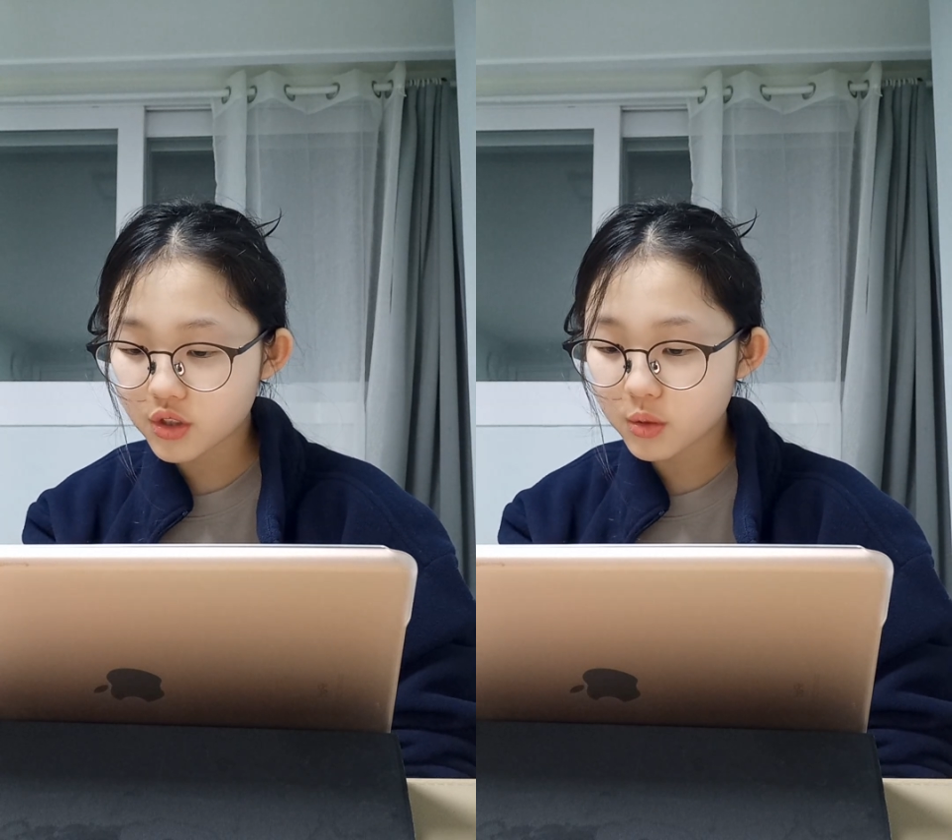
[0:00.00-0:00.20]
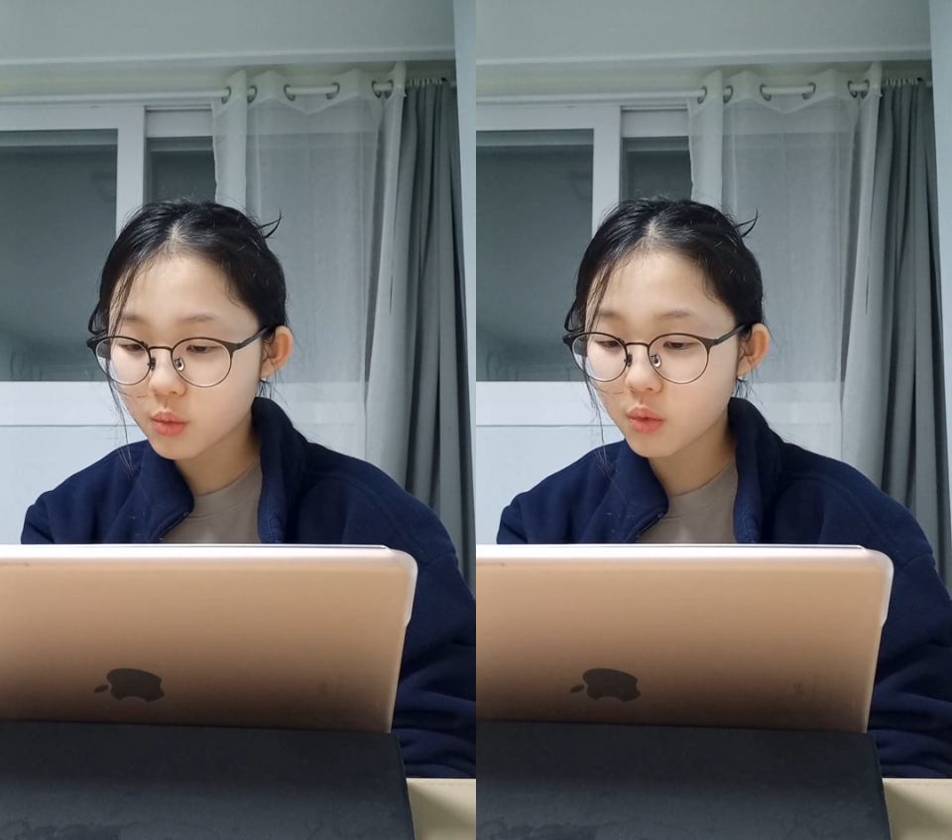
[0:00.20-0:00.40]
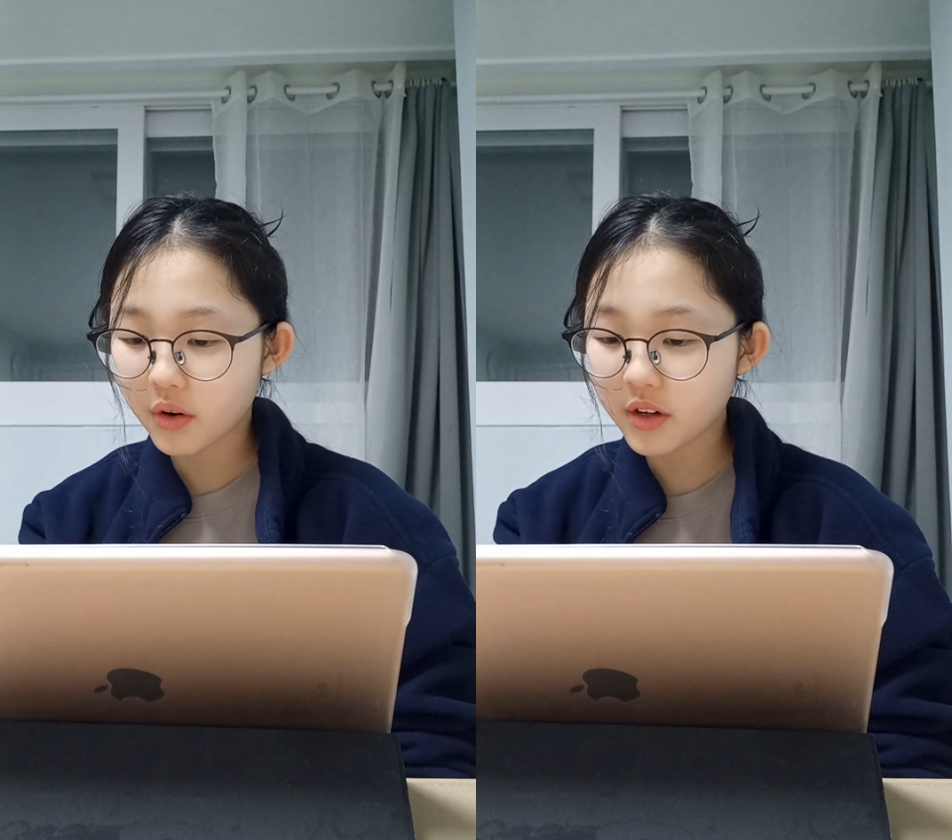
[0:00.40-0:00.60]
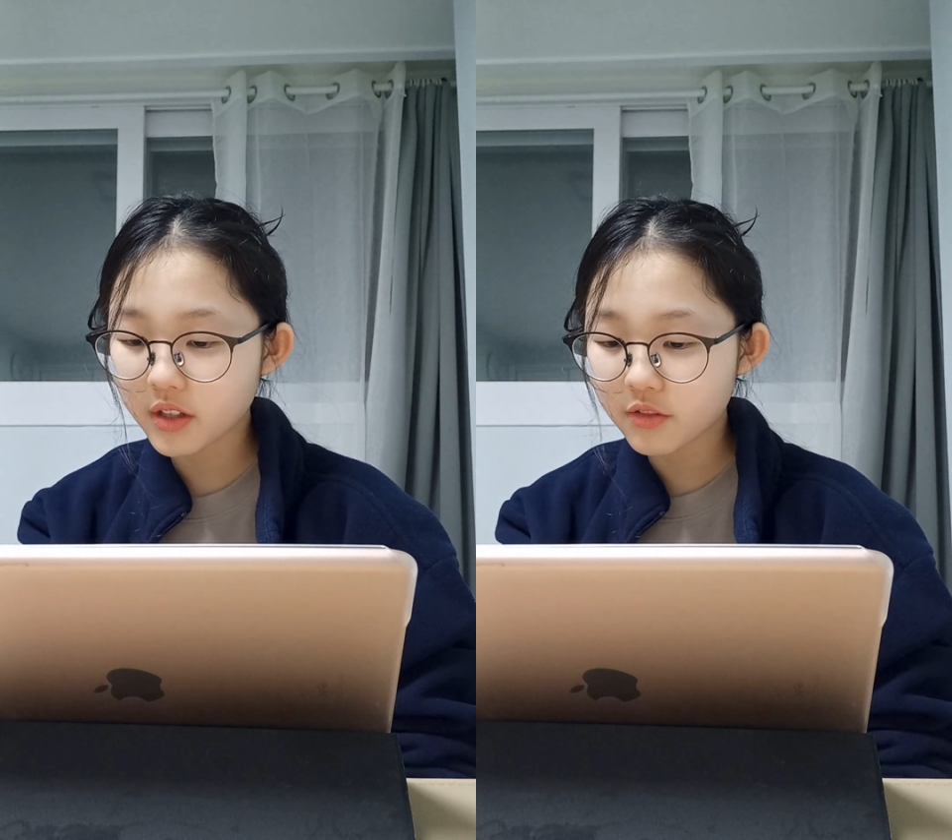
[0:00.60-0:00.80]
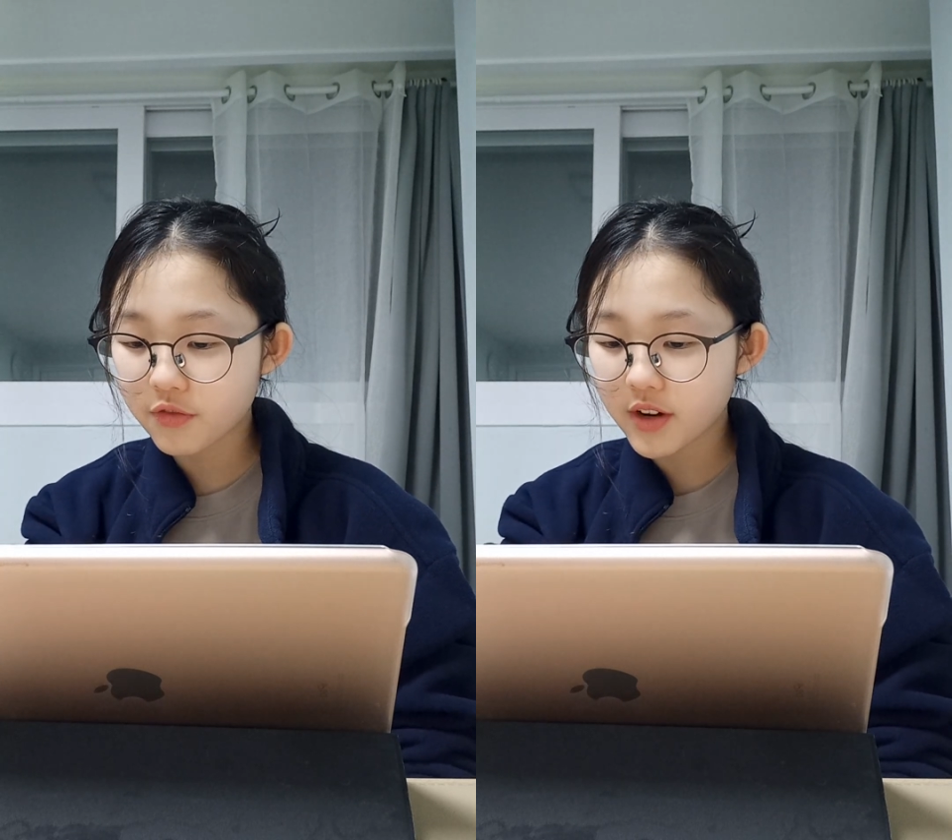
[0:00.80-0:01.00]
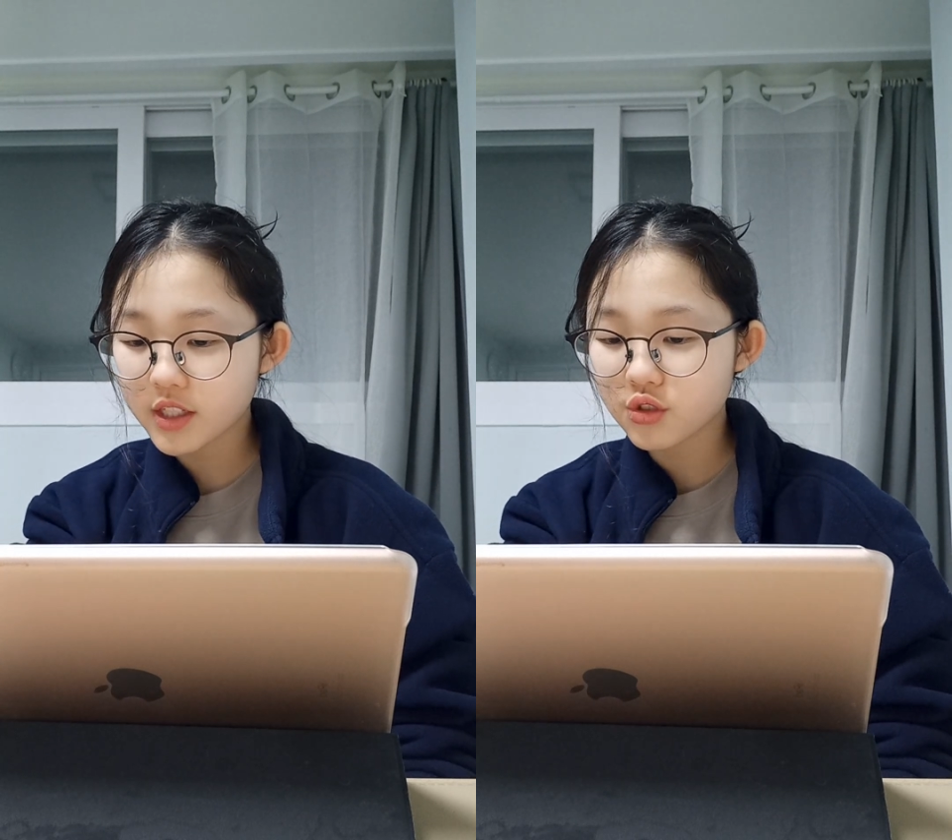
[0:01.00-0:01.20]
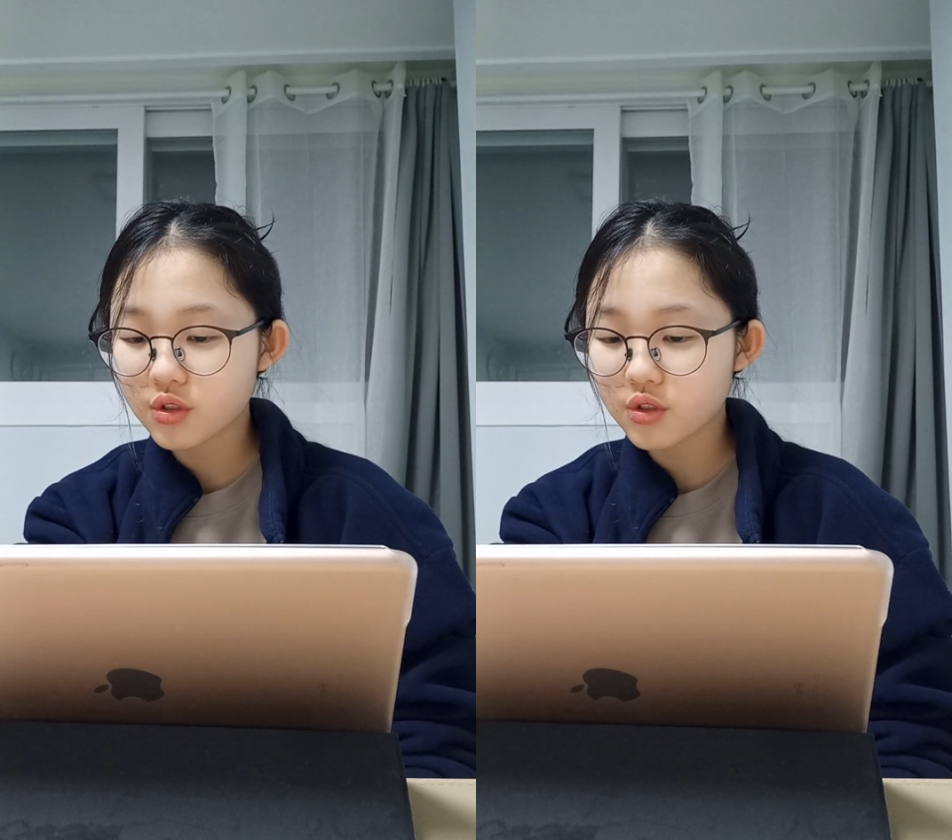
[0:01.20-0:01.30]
to warn the French